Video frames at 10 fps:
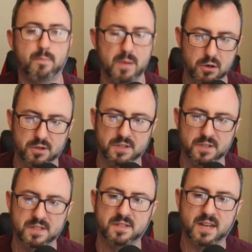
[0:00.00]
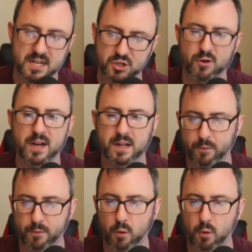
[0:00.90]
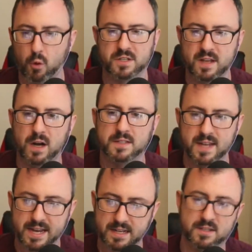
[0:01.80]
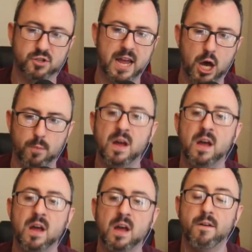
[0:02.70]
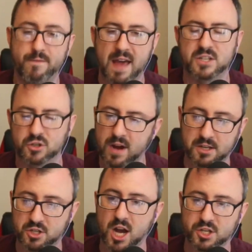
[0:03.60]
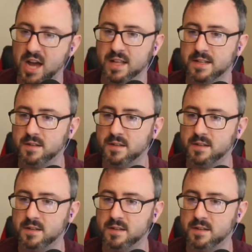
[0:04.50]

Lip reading: The Bills did it, trading for Stephon Diggs to try to help fast track Josh Allen's